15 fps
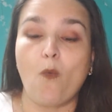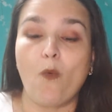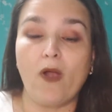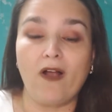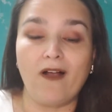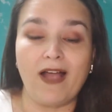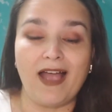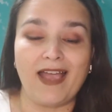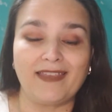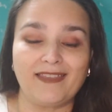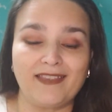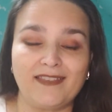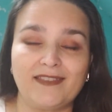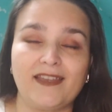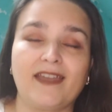Well, I
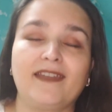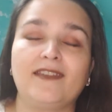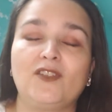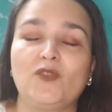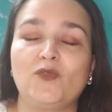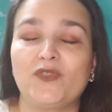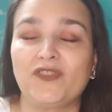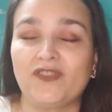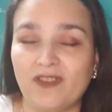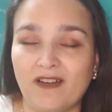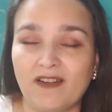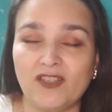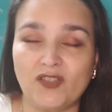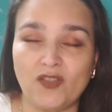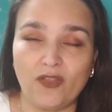decided to
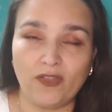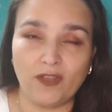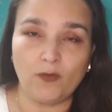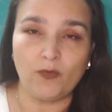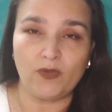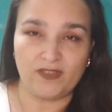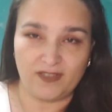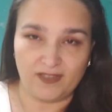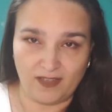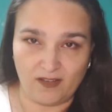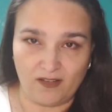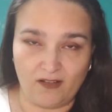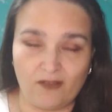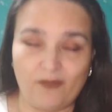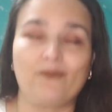start something with
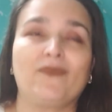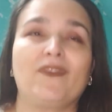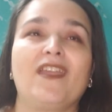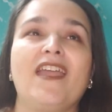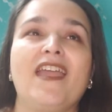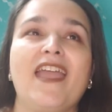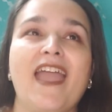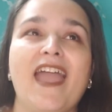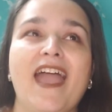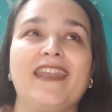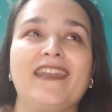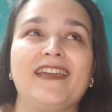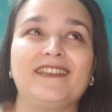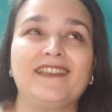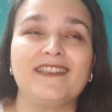silk,
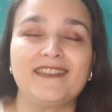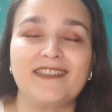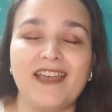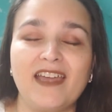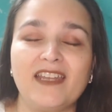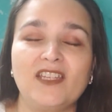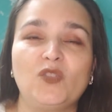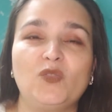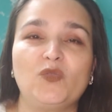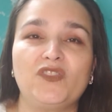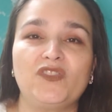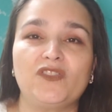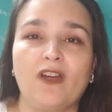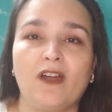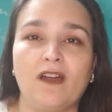and I decided to
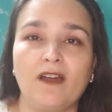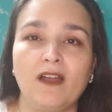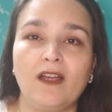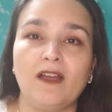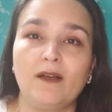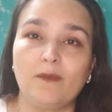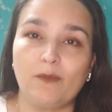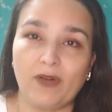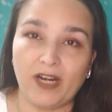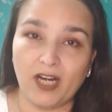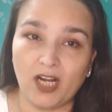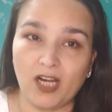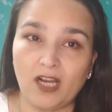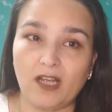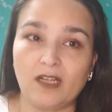start
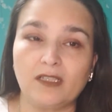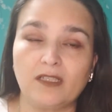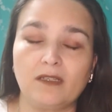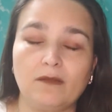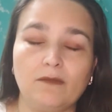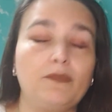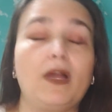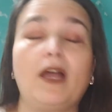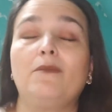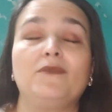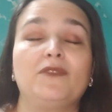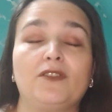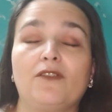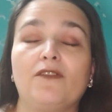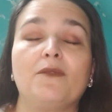
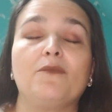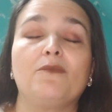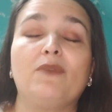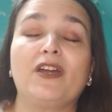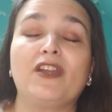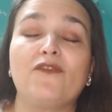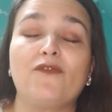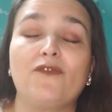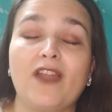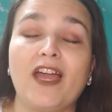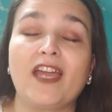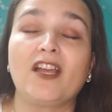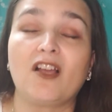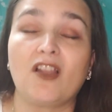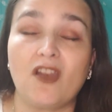
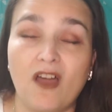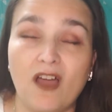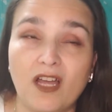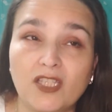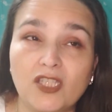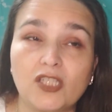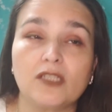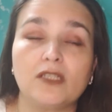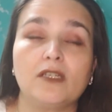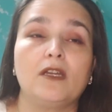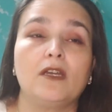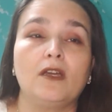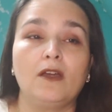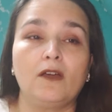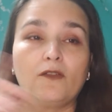butterfly clutch
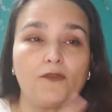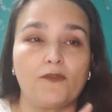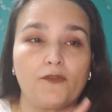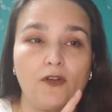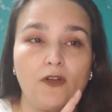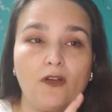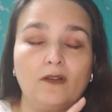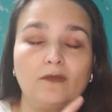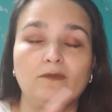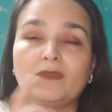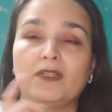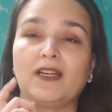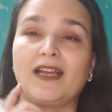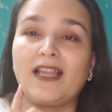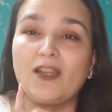
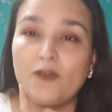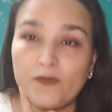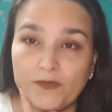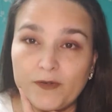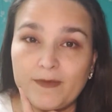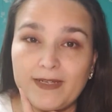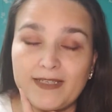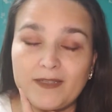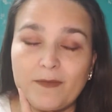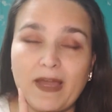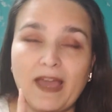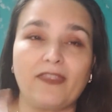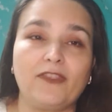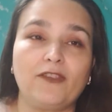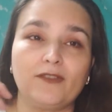from Hello from Liz
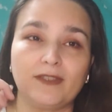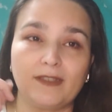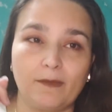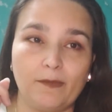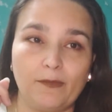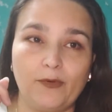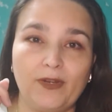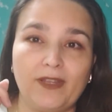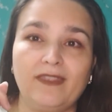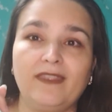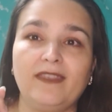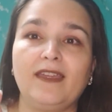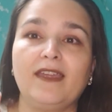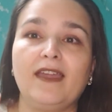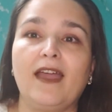Matthews. I'm putting
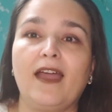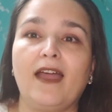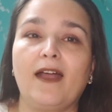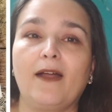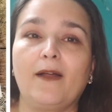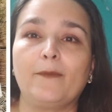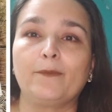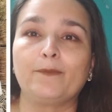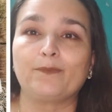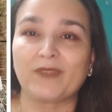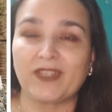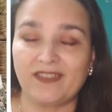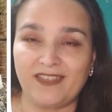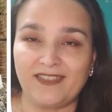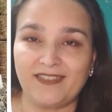the
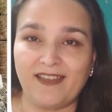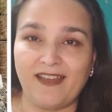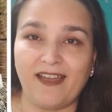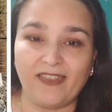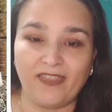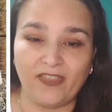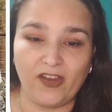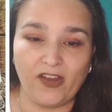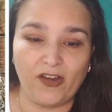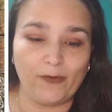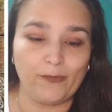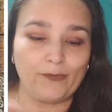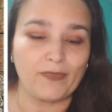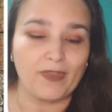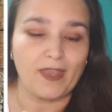design there,